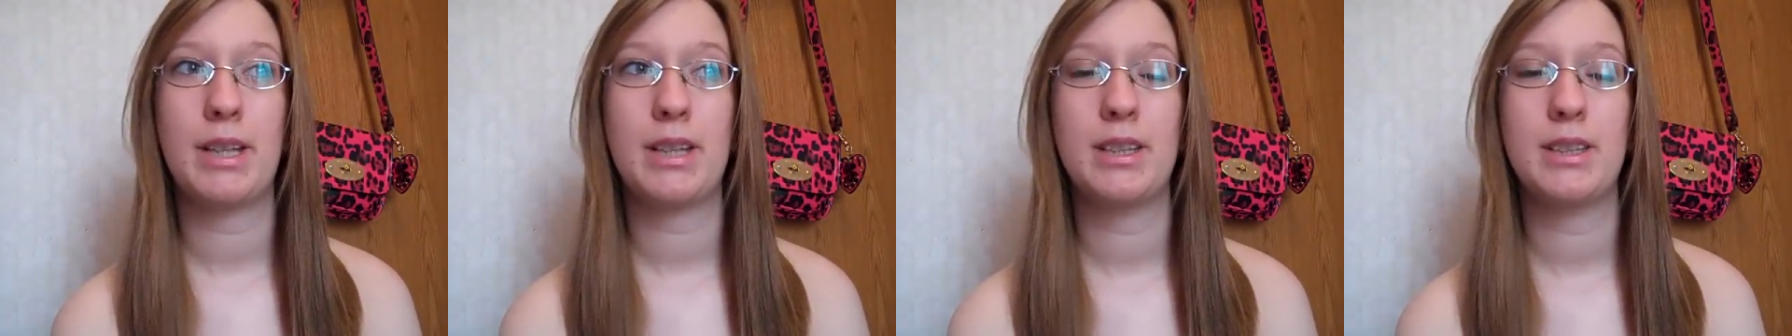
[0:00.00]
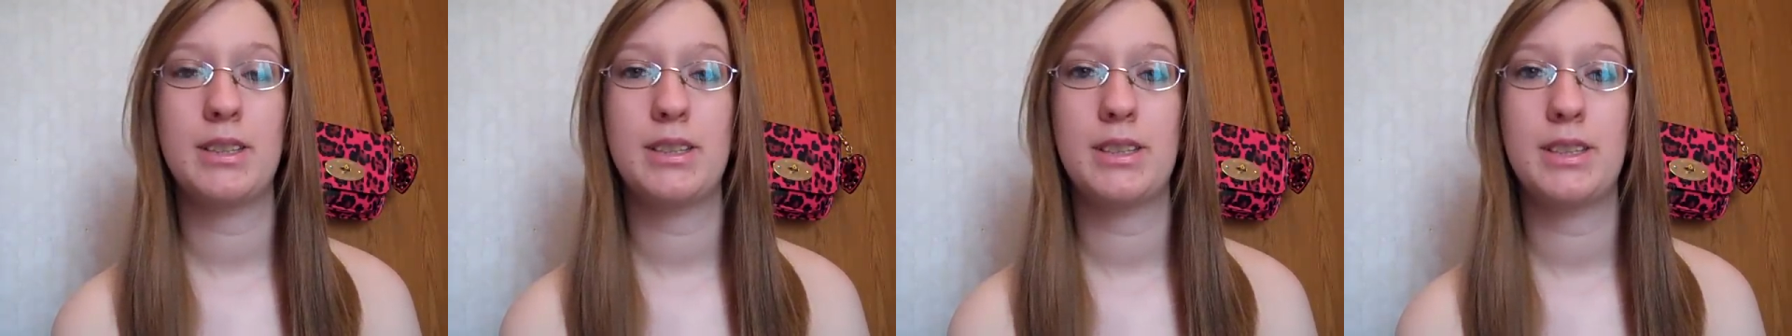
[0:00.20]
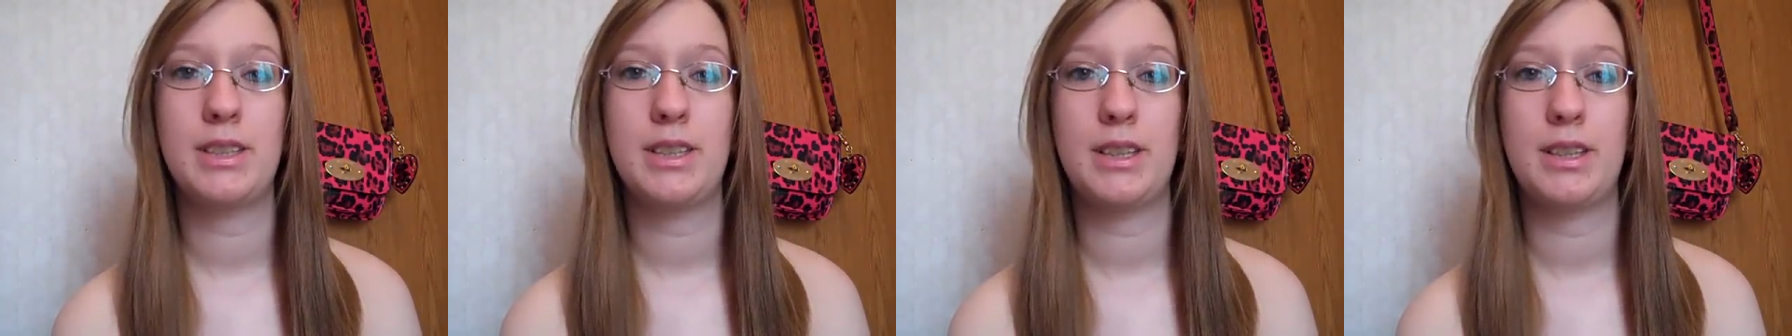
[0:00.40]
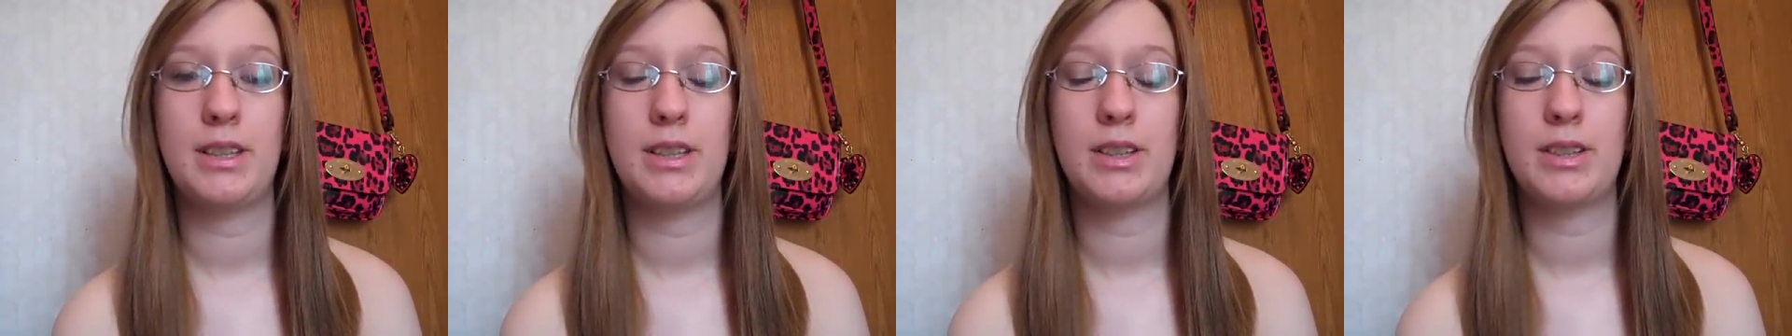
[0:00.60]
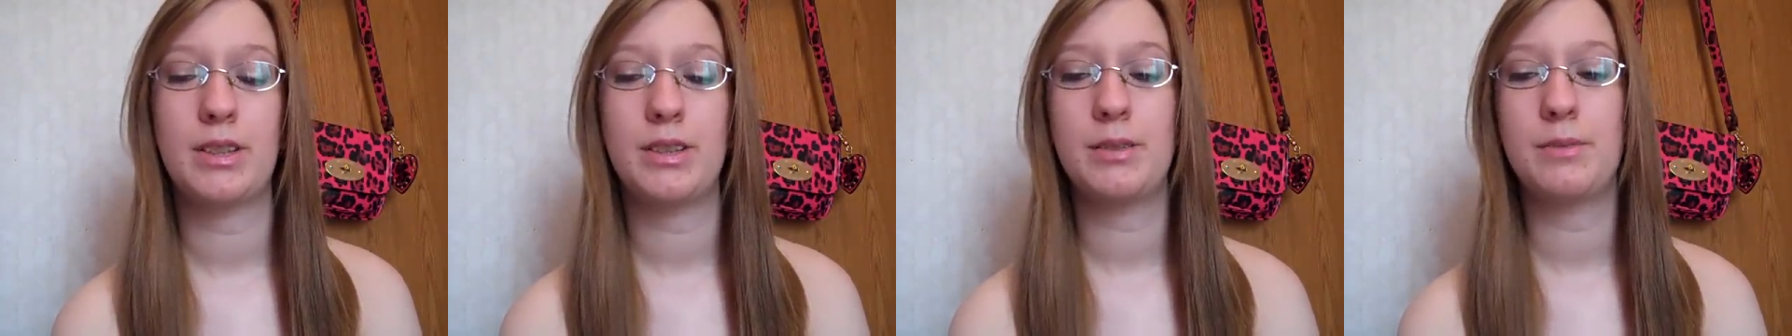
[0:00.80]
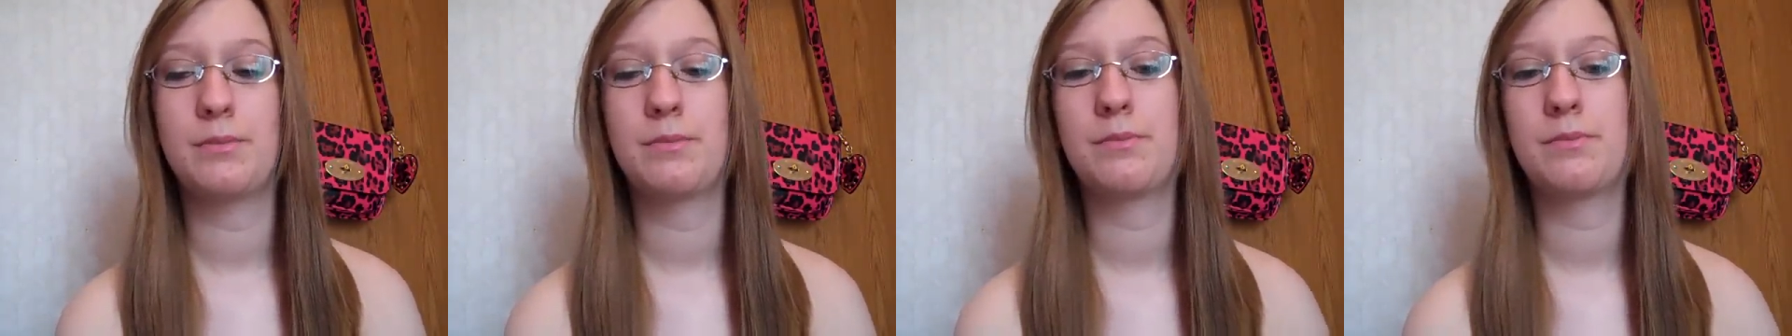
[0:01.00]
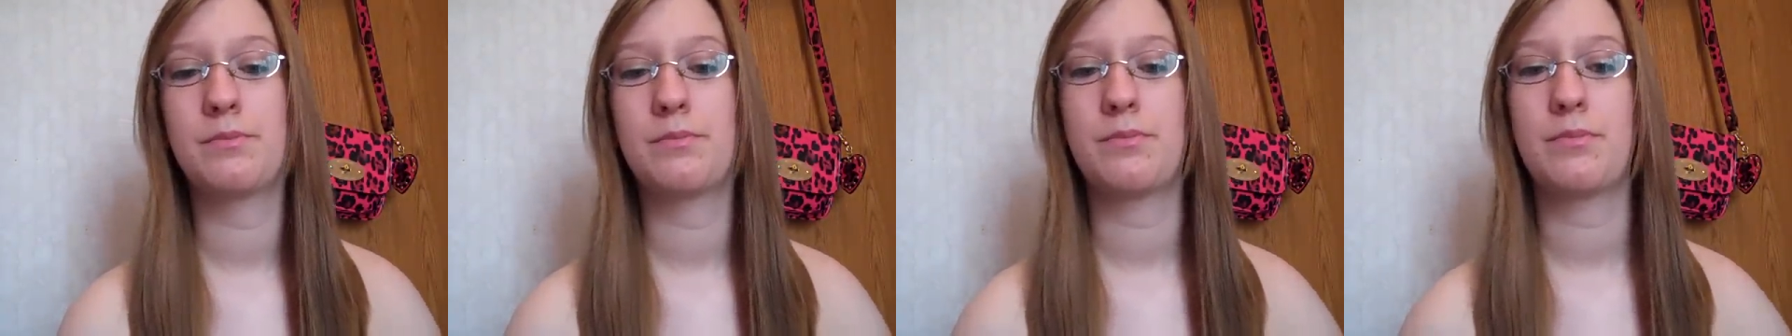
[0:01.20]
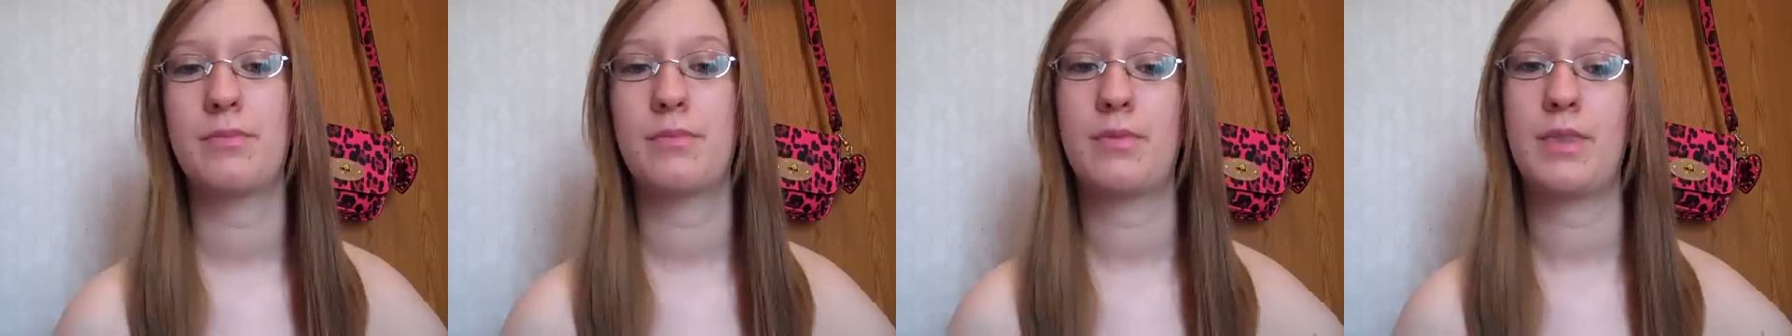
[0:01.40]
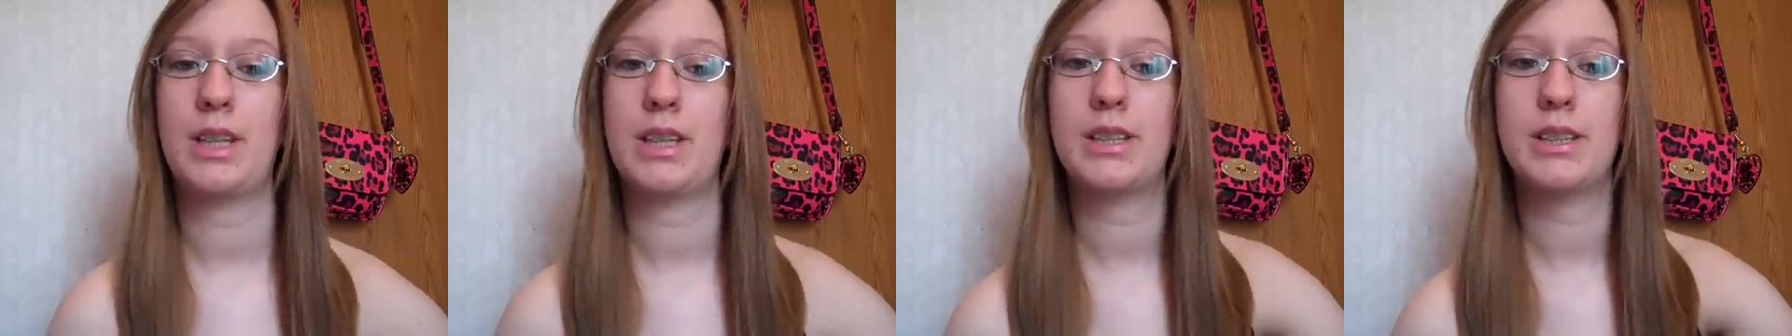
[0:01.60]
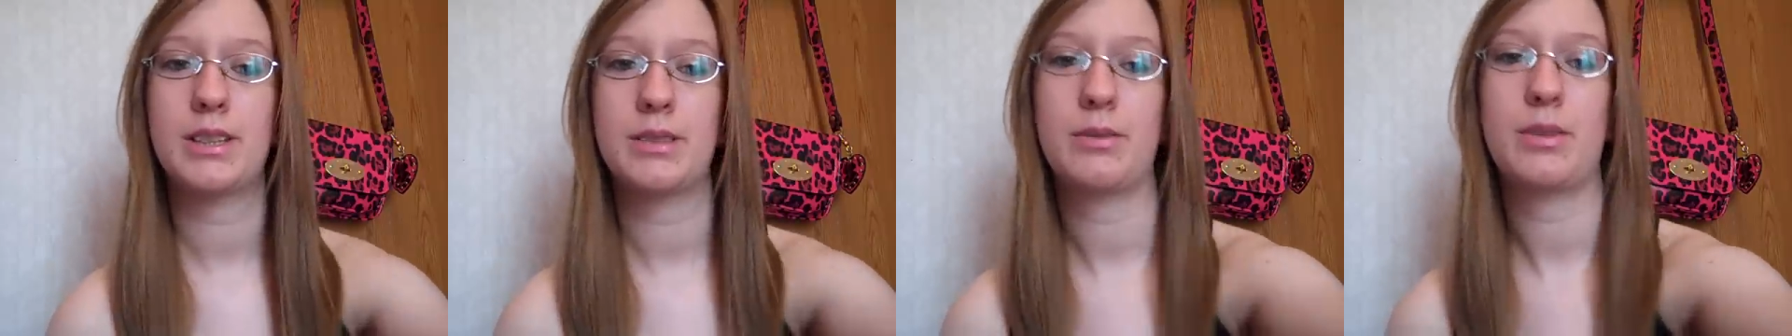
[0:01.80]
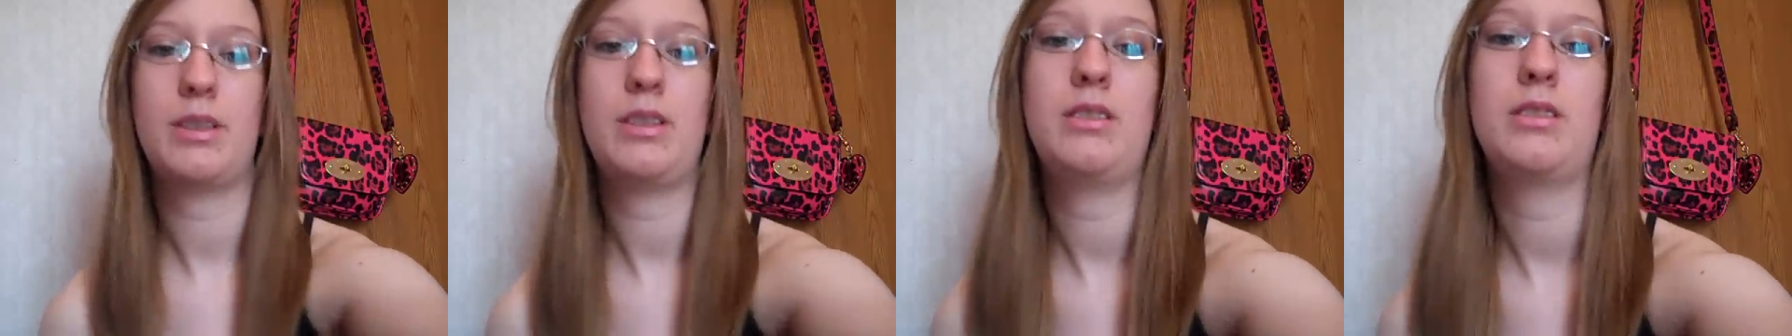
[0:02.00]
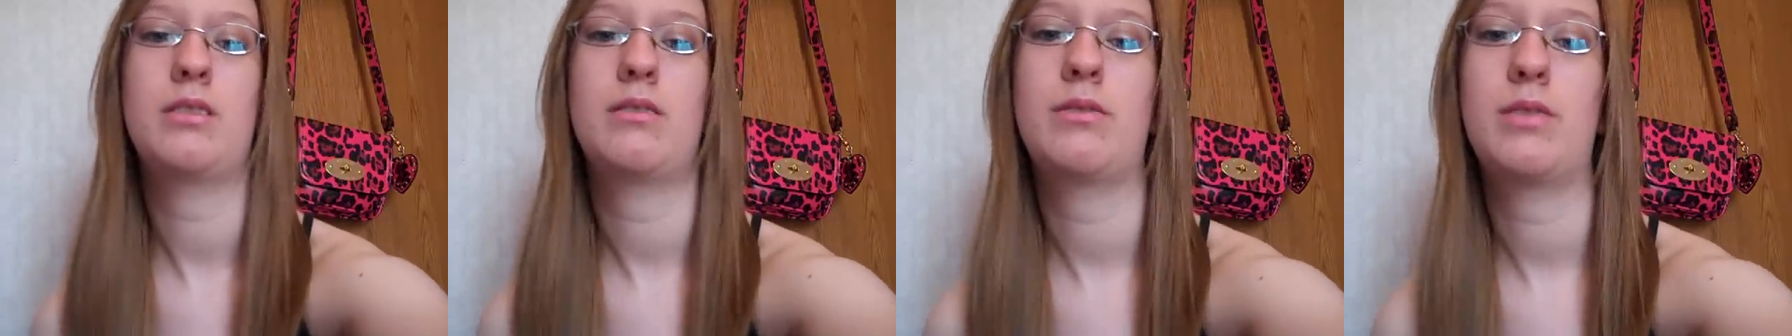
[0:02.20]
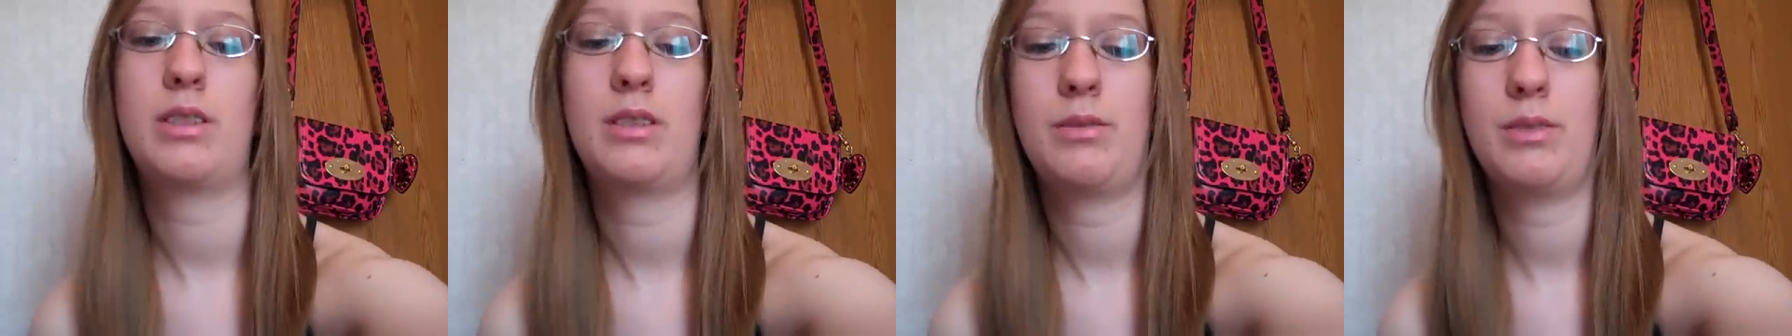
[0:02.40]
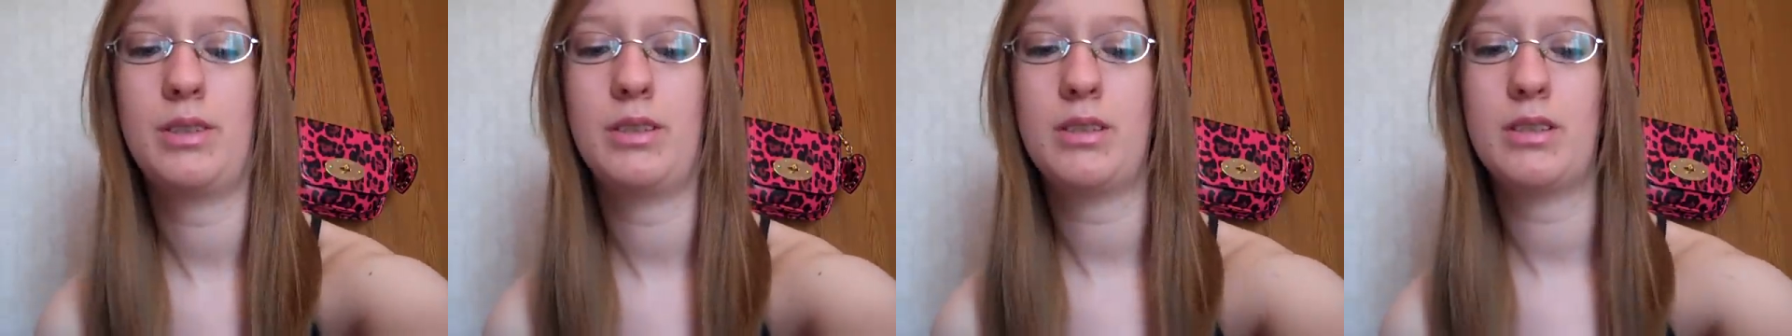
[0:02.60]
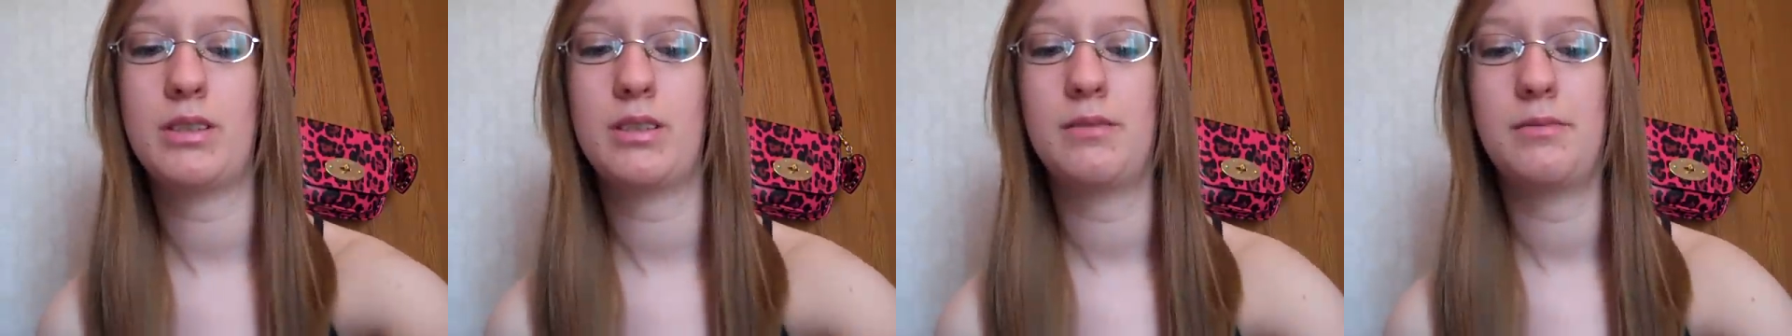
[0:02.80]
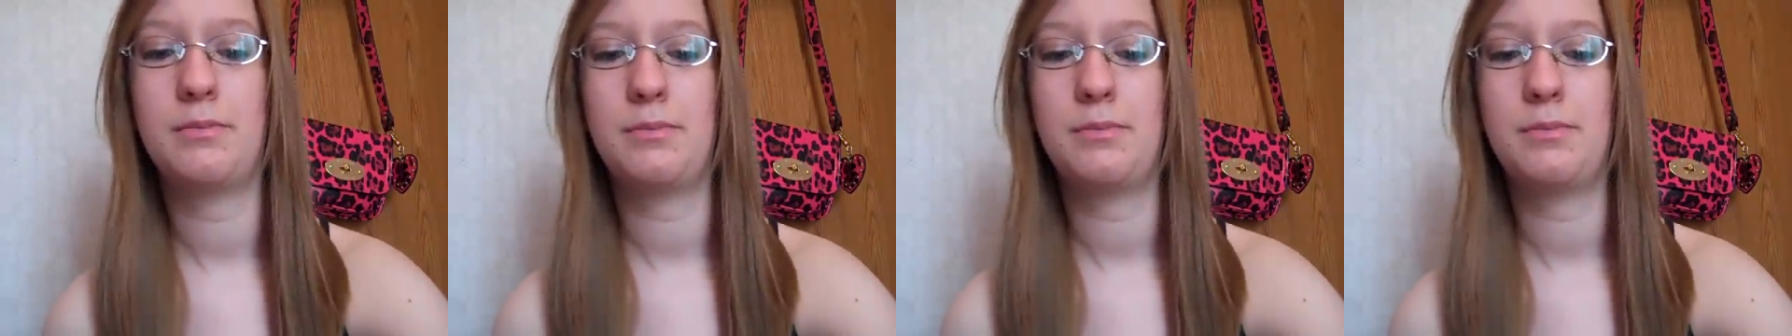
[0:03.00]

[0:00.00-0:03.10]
concealer. That's what I use it for anyways.